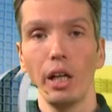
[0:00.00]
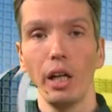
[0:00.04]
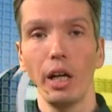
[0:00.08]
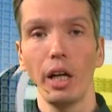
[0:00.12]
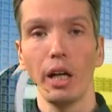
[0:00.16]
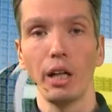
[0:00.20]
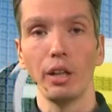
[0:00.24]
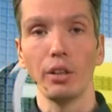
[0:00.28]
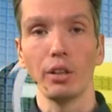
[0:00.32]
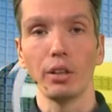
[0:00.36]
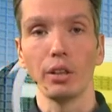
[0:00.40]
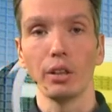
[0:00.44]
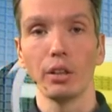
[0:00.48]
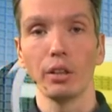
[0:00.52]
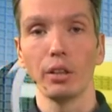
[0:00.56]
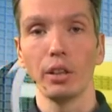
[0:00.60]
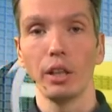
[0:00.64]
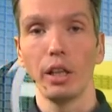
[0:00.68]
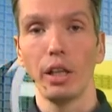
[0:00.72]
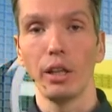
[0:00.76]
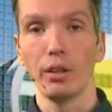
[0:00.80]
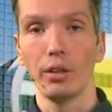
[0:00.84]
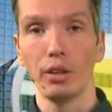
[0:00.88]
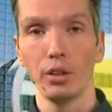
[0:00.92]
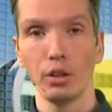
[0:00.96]
And
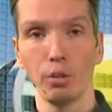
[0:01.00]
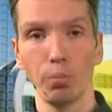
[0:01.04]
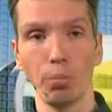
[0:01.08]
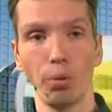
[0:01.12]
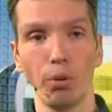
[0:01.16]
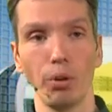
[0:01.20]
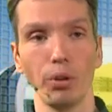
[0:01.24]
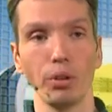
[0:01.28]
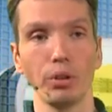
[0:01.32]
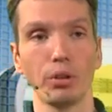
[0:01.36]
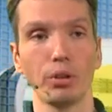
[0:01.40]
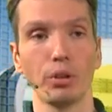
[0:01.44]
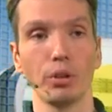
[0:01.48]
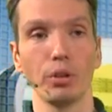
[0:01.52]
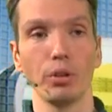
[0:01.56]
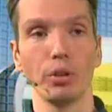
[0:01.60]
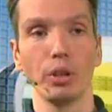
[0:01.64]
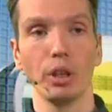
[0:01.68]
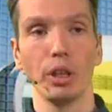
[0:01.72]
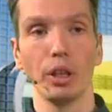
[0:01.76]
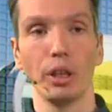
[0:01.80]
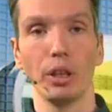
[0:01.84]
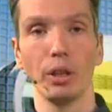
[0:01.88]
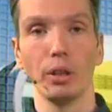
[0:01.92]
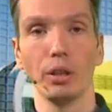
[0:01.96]
at this point,
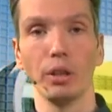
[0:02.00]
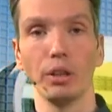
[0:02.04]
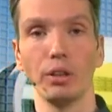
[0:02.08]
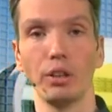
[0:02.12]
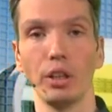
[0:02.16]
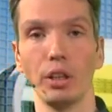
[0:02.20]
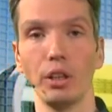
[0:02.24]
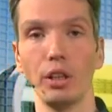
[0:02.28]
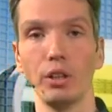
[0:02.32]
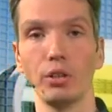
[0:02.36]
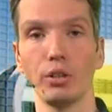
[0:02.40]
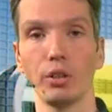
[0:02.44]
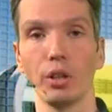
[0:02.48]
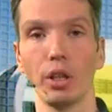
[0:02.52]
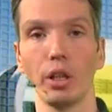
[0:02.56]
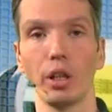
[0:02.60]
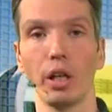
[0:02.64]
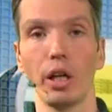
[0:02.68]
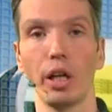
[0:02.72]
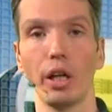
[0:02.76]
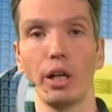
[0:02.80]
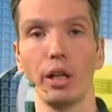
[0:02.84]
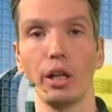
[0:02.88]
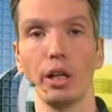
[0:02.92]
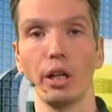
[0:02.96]
Denitsa and
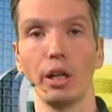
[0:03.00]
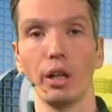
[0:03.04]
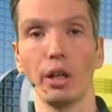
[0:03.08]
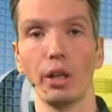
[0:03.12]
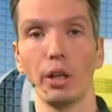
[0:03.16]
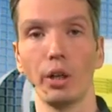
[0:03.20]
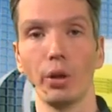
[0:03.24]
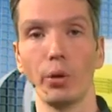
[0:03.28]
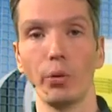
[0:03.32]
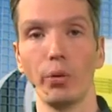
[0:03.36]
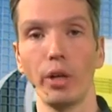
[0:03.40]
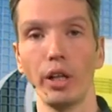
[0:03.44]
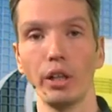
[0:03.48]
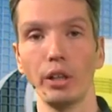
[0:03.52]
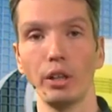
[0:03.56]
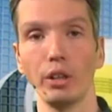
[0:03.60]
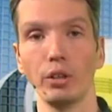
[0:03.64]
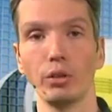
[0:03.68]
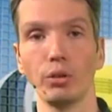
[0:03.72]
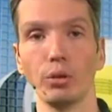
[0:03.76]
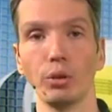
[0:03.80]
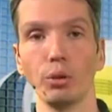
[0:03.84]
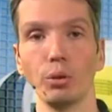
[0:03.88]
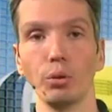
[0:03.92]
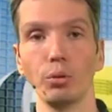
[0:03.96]
I are ready
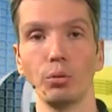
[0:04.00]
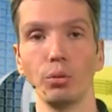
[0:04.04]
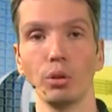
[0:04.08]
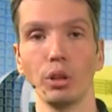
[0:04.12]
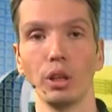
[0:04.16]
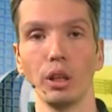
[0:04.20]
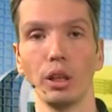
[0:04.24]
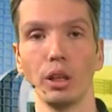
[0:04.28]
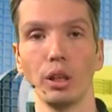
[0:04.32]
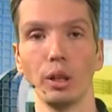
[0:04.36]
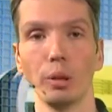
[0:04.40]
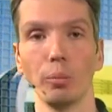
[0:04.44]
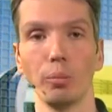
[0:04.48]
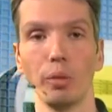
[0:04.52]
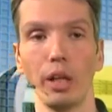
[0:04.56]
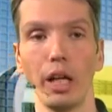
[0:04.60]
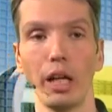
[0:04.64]
to